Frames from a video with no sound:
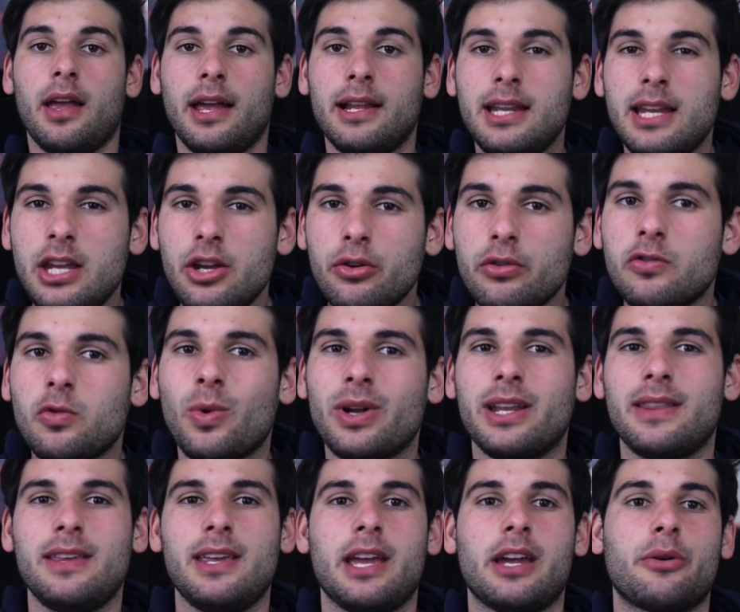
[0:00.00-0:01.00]
And here's
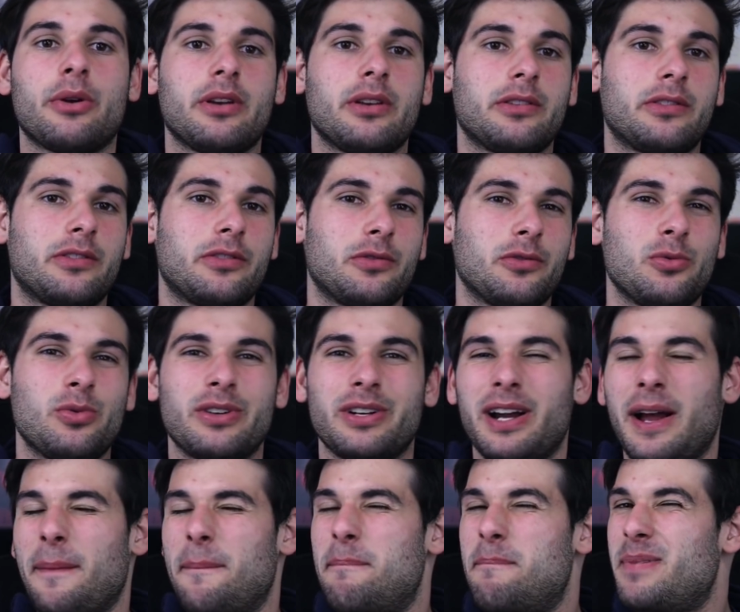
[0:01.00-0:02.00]
one of the areas
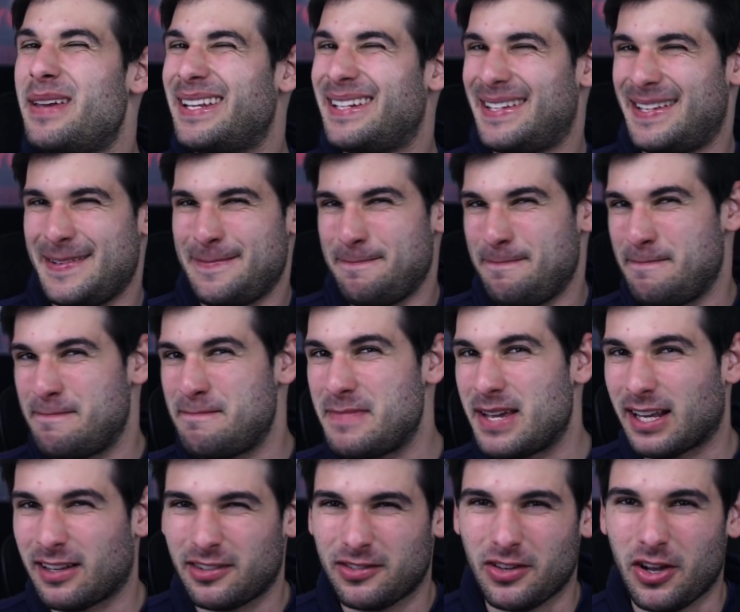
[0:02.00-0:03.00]
we're a bit
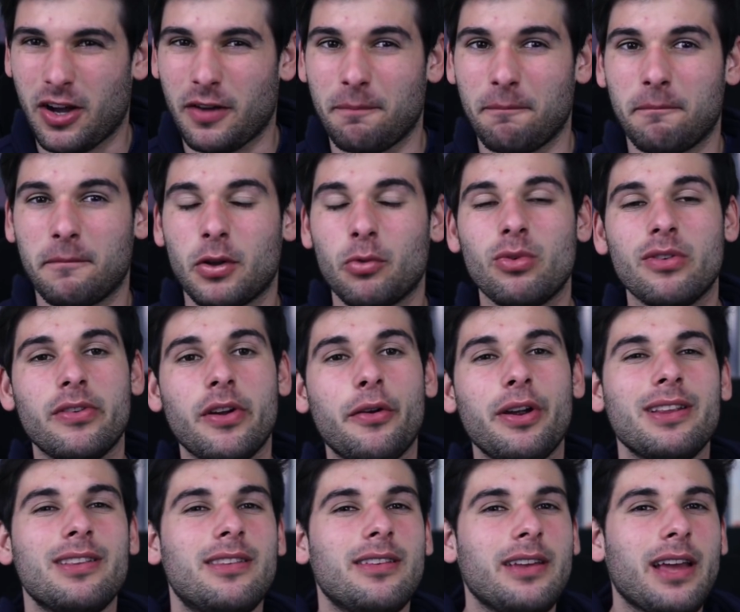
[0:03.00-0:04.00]
mixed on. We're
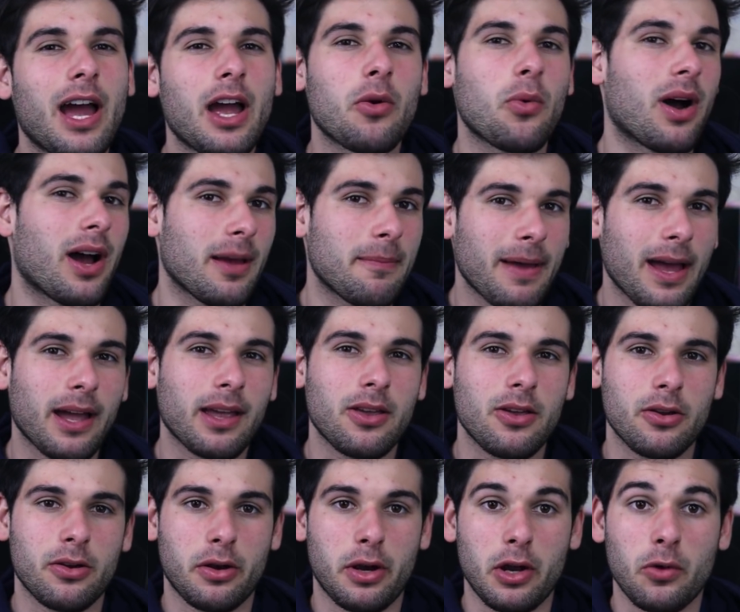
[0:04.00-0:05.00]
very DIY back
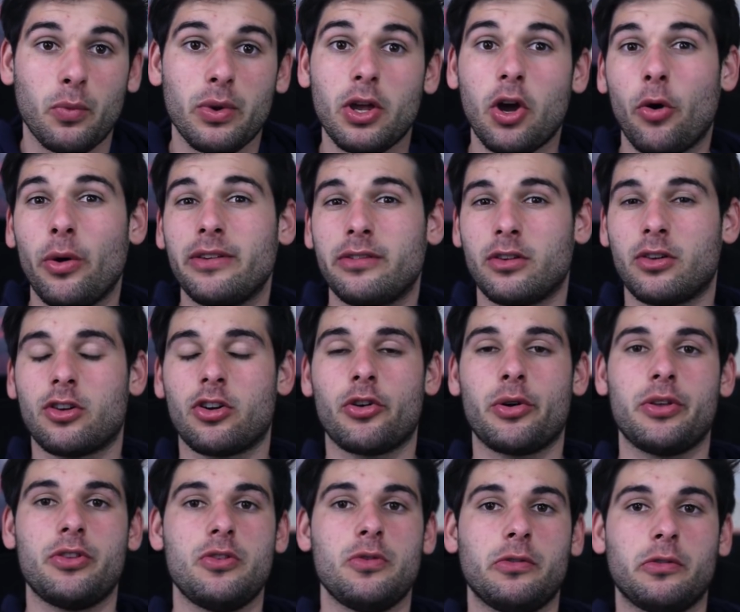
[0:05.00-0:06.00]
here, and we always
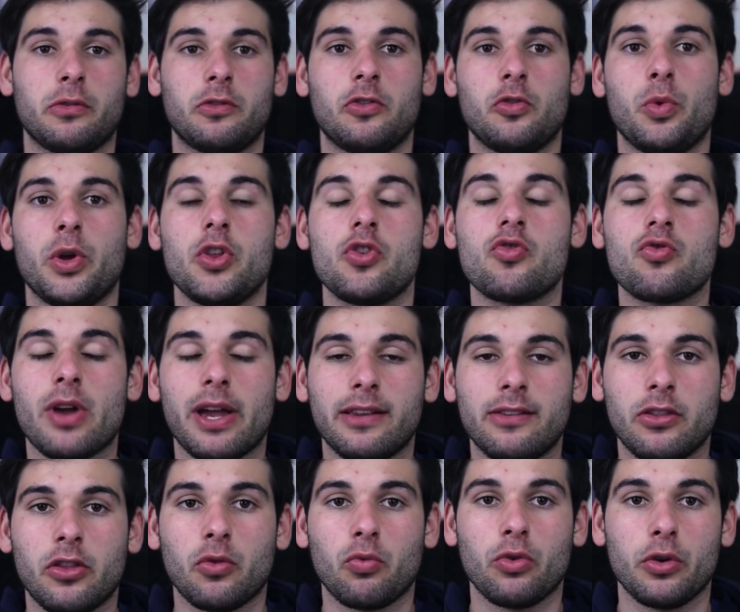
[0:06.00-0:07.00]
encourage users to
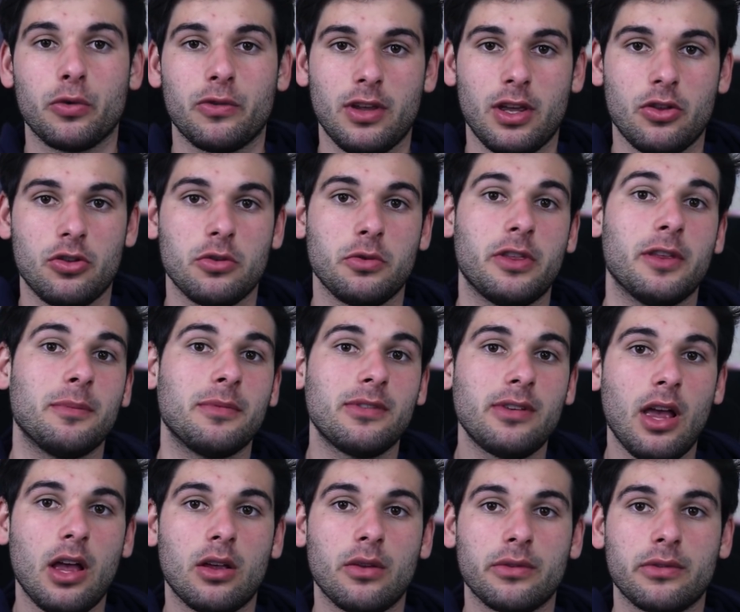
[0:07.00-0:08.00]
address the root issue
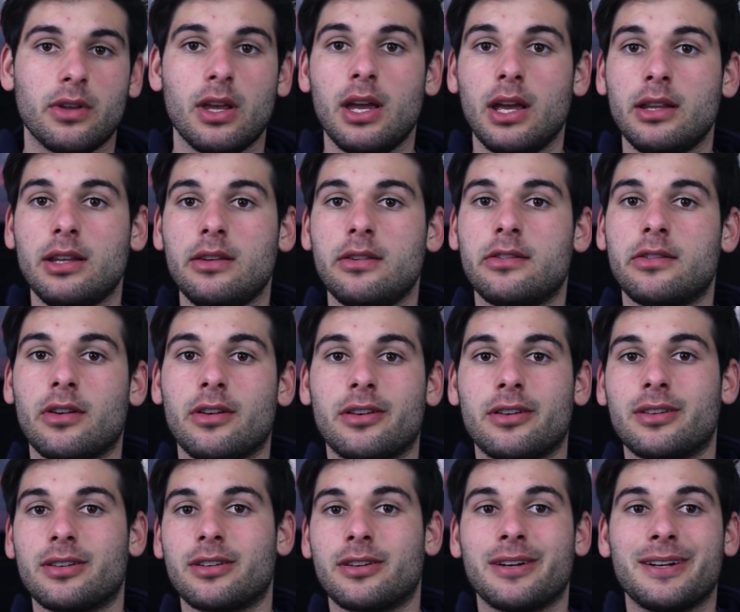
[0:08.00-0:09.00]
themselves. These
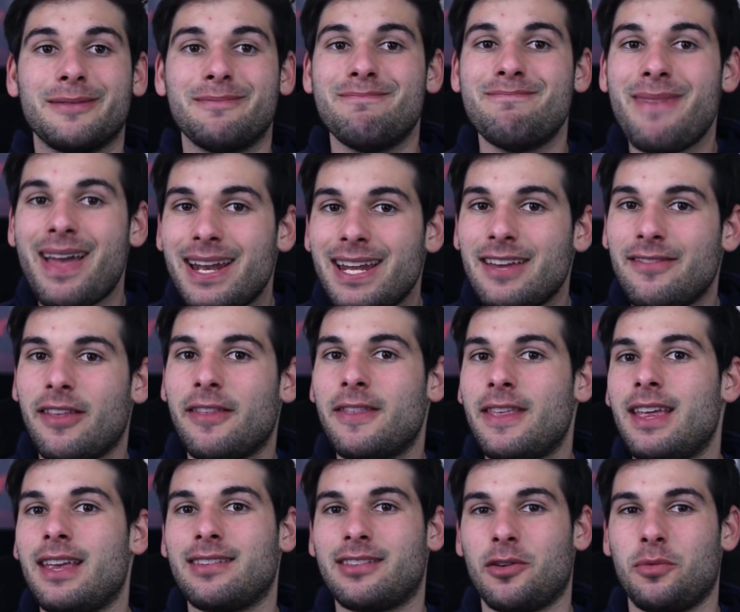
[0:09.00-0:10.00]
are many of the
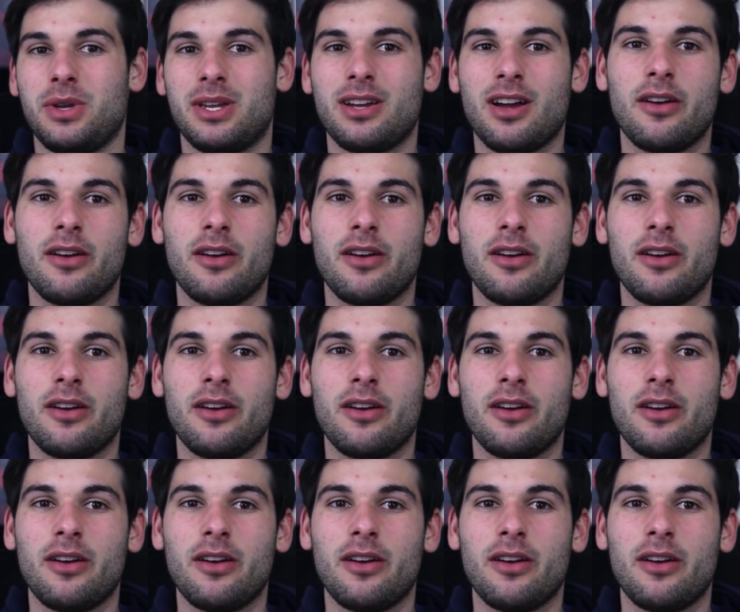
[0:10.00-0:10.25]
things that we